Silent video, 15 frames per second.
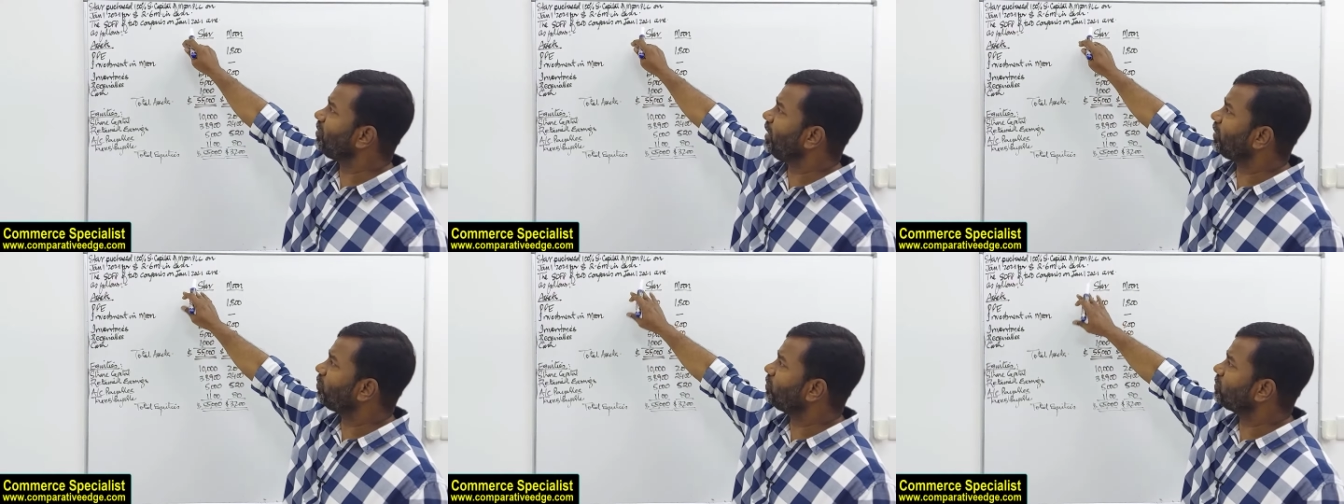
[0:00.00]

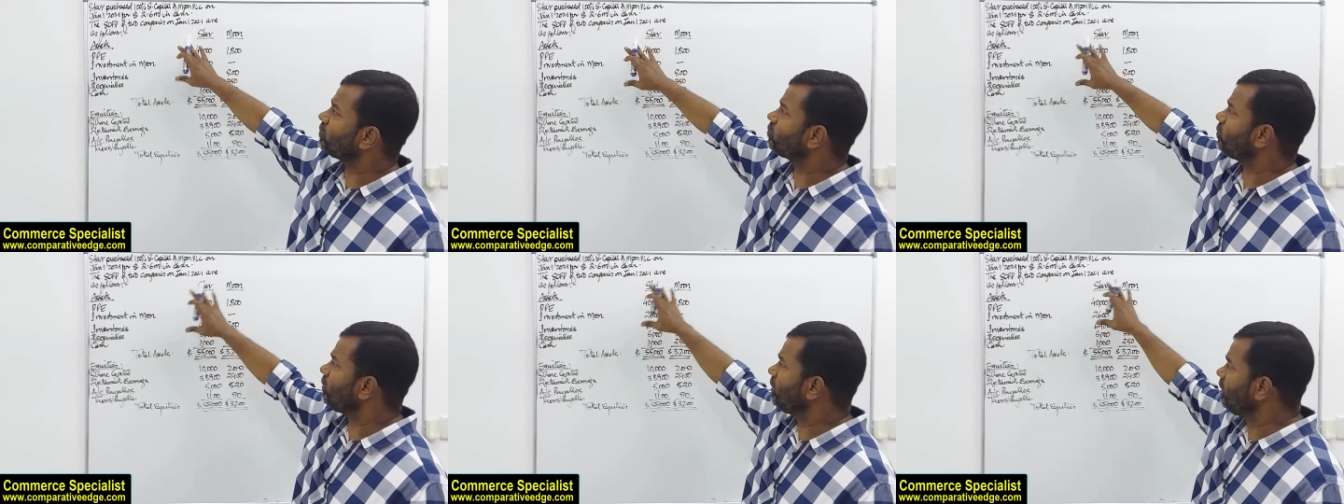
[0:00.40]
after
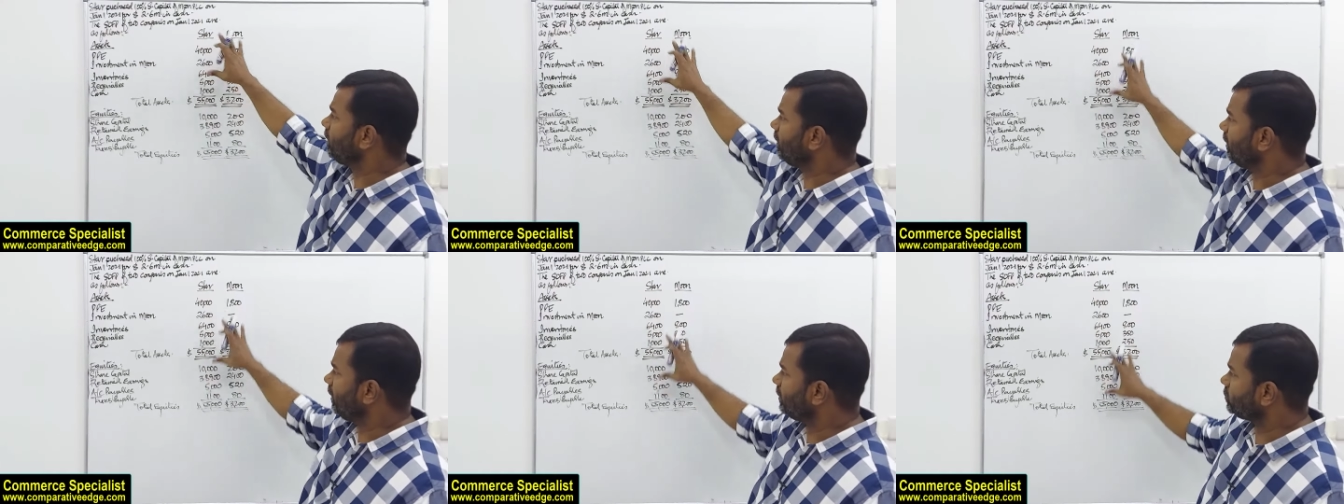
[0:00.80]
acquisition
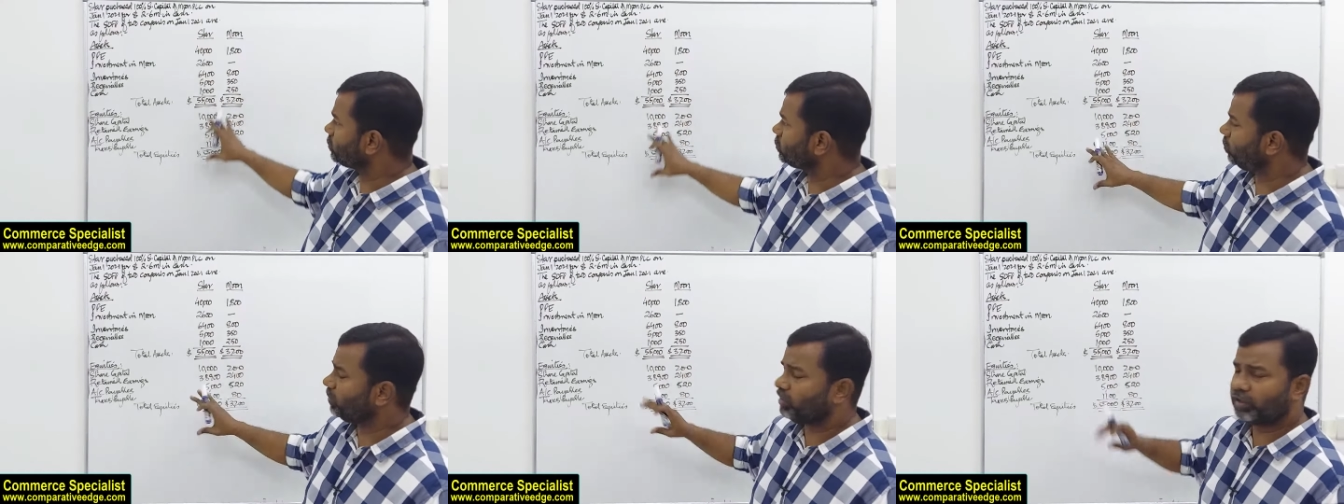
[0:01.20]
is
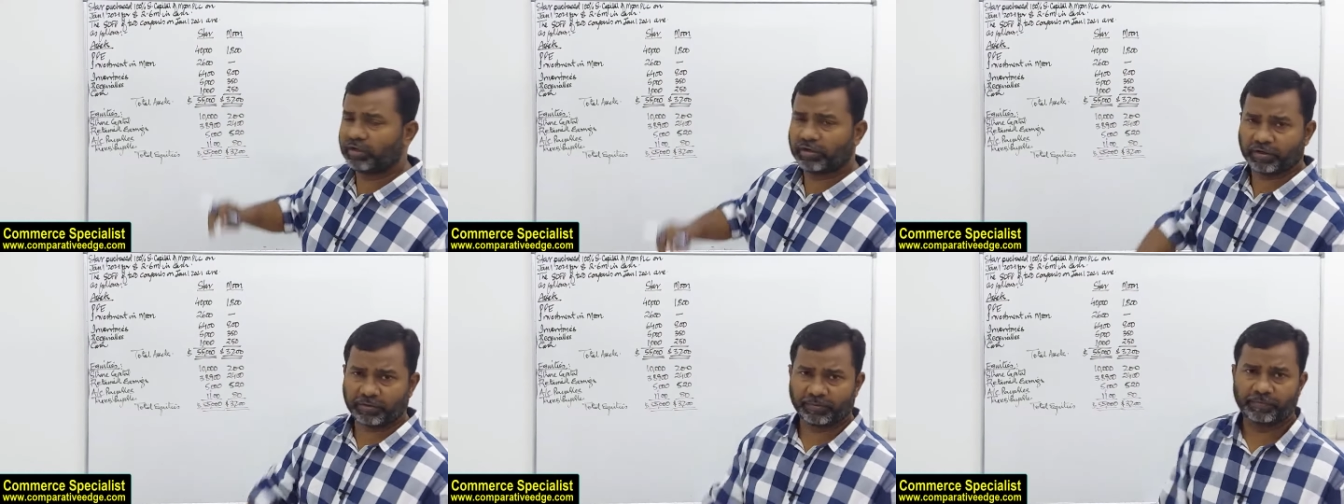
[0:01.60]
shown
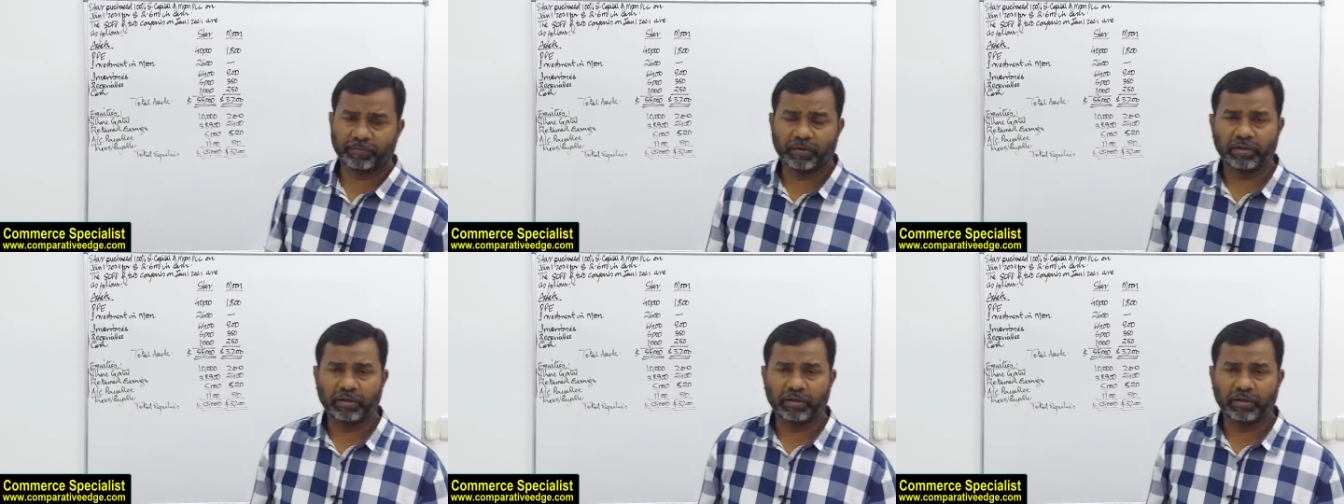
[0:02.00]
here.